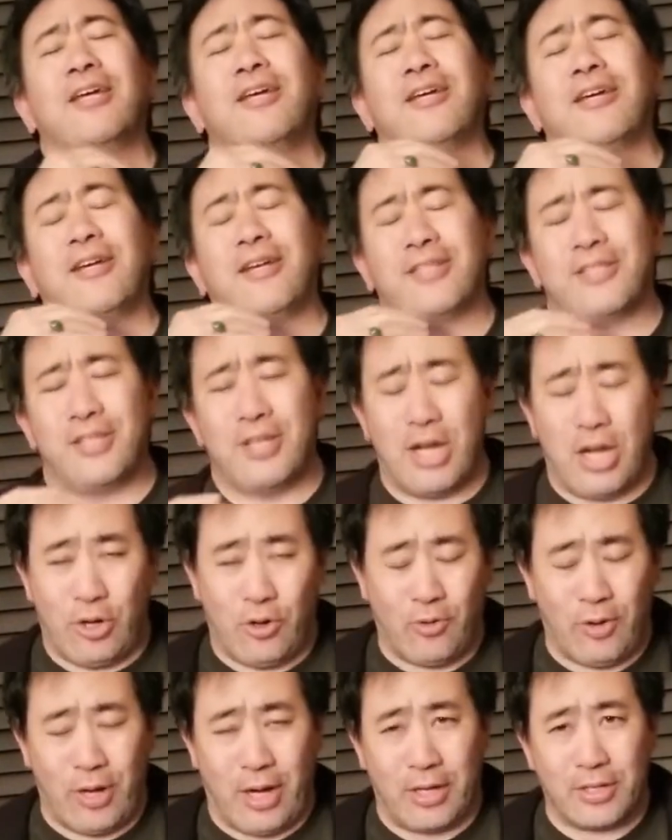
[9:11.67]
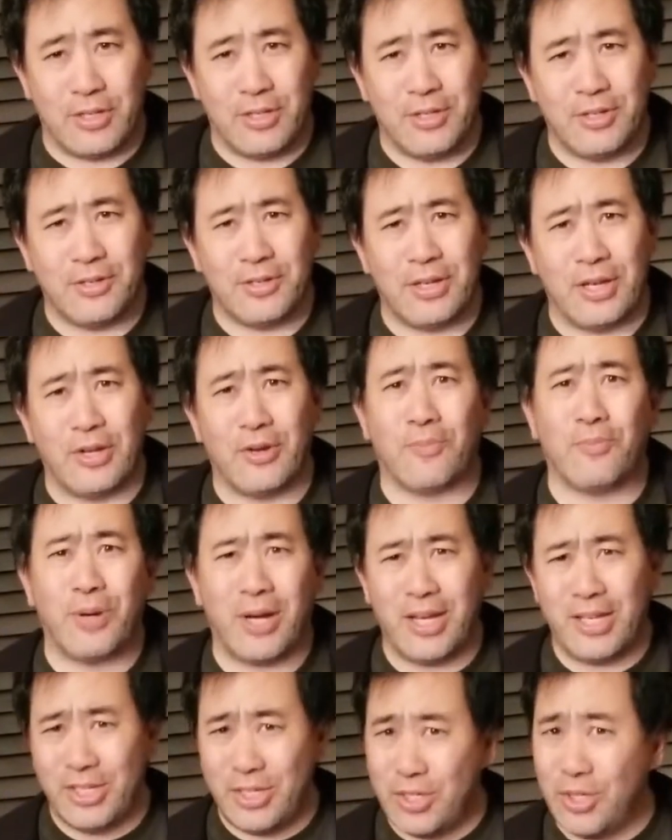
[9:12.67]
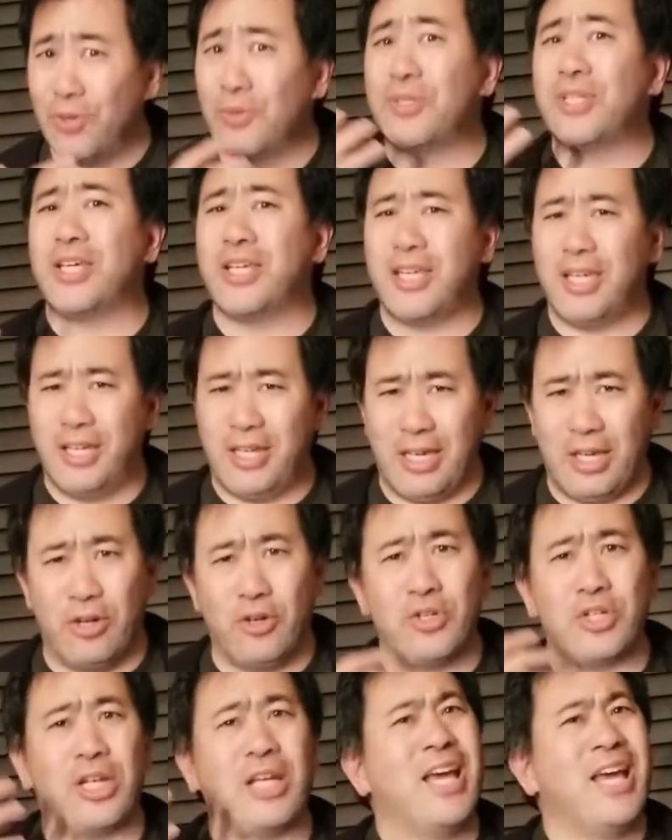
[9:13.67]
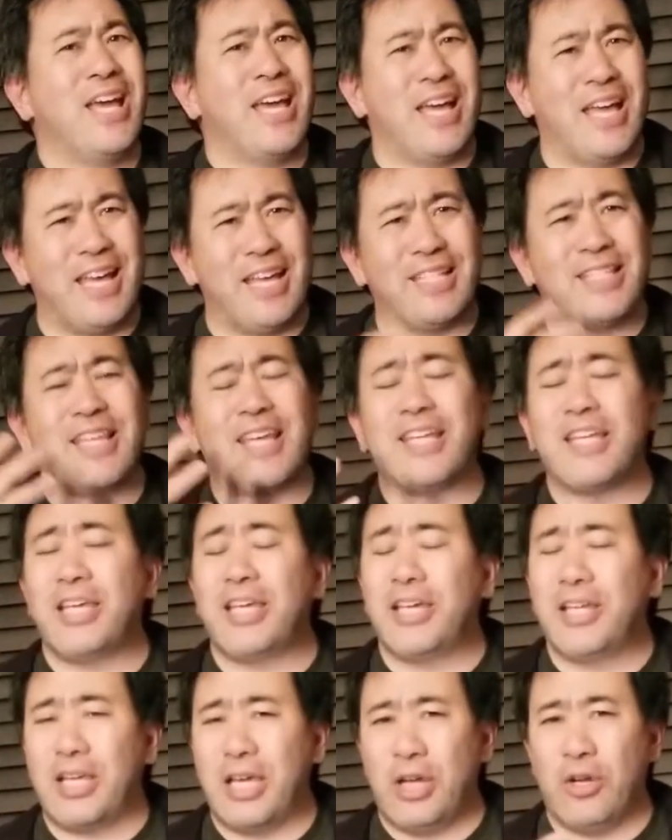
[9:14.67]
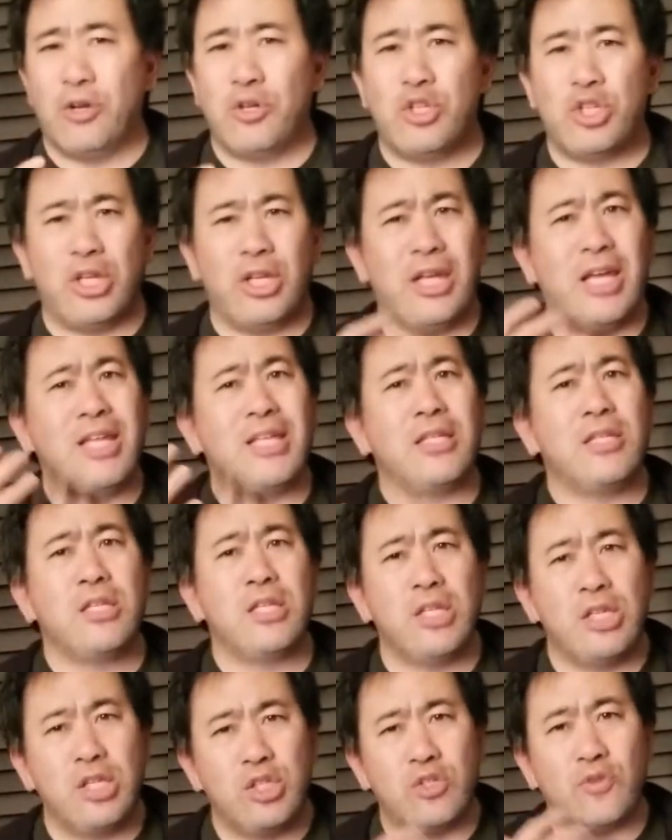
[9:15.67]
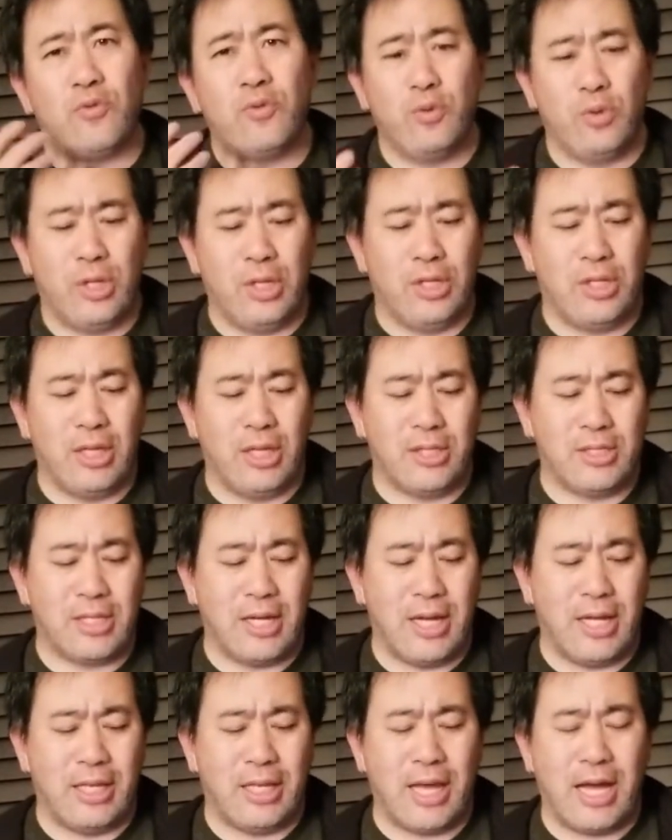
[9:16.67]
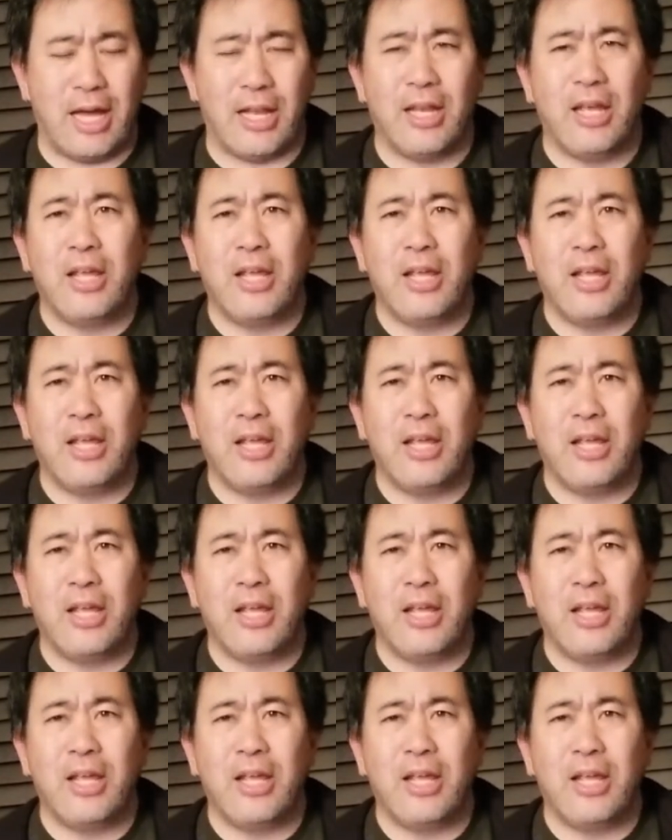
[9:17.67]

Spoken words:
That's not correct. Okay, your body's still taking in energy. It's taking in energy. It needs food and things like that.